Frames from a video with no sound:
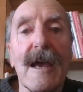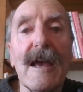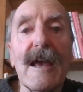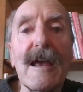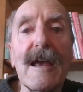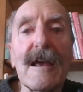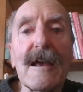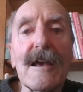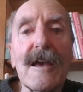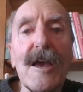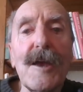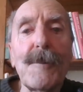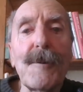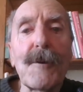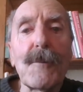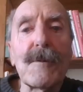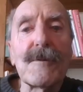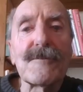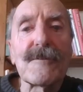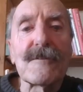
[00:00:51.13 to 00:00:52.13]
in
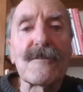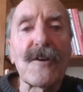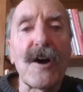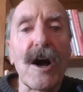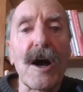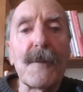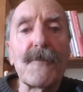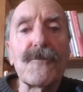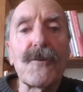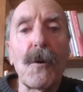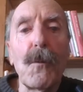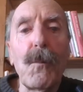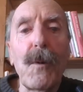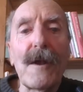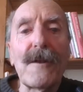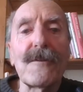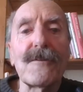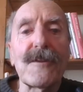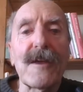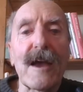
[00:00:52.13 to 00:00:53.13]
keeping with the times,
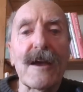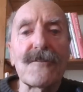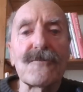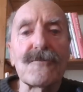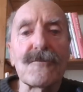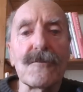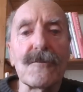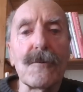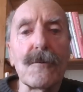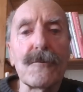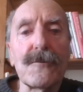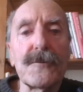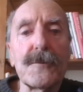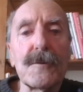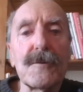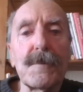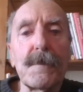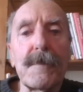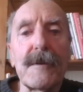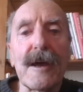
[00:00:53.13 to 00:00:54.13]
one of the astronauts
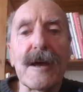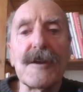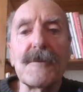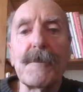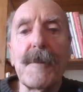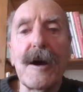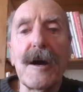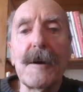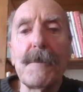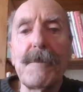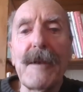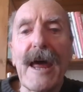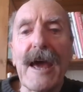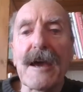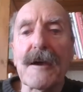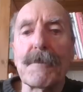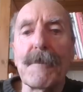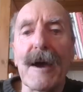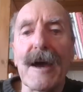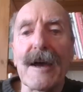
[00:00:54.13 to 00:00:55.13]
was played by a
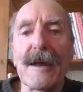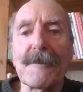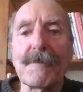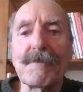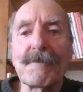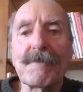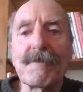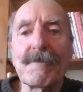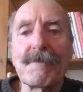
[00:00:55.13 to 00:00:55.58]
black man.